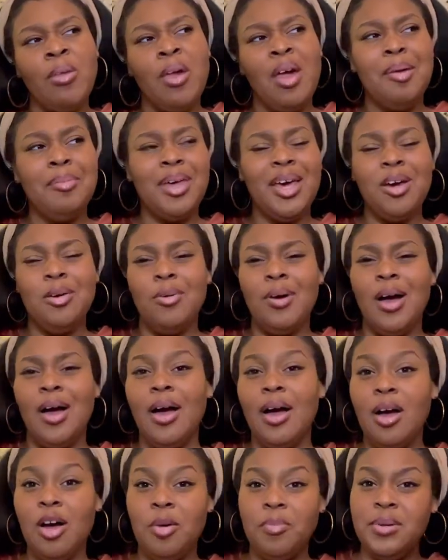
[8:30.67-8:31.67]
I'm like, wow,
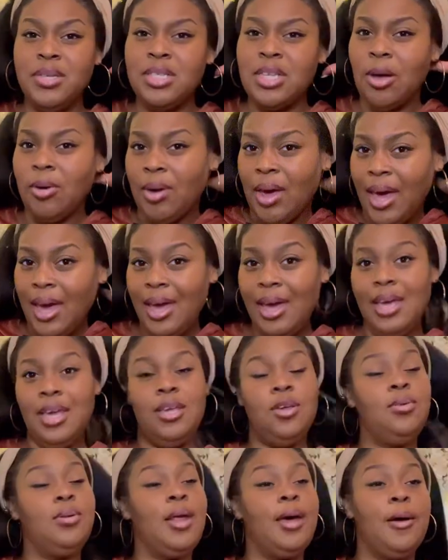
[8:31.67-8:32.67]
I hope he's okay.
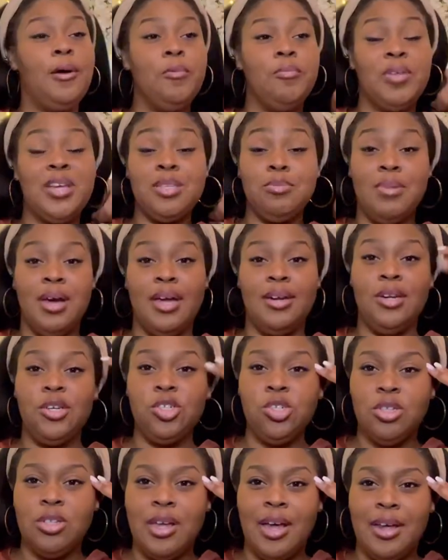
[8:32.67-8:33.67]
You know, that's my
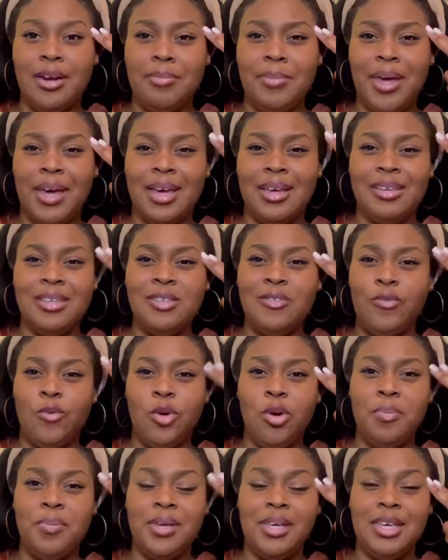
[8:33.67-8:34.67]
initial thought. I'm like, it's
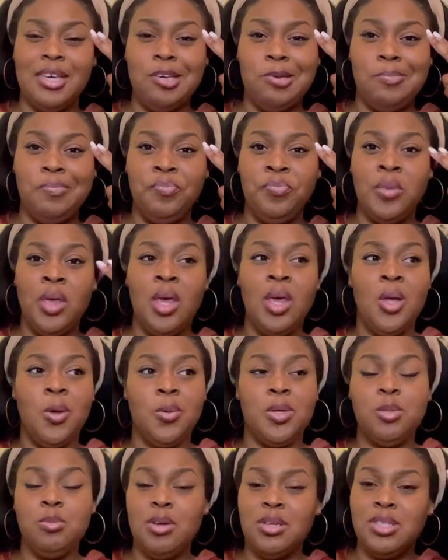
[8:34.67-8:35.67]
4 p.m.
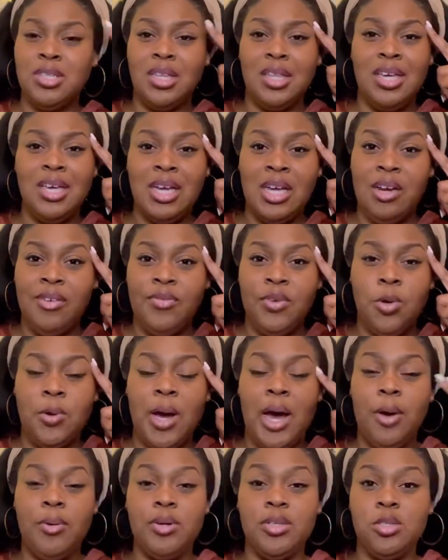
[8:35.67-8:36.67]
We're supposed to link in a few
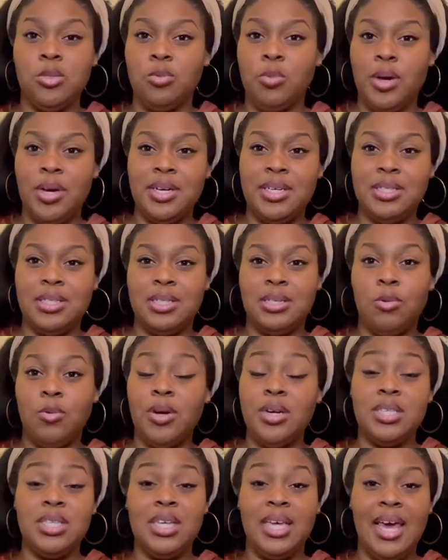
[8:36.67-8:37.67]
hours. Where he's, where
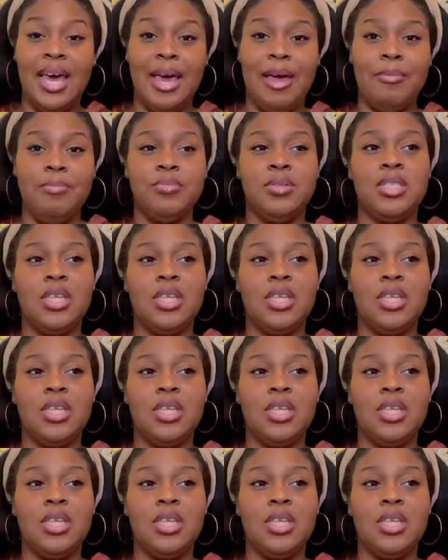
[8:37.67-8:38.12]
is he at?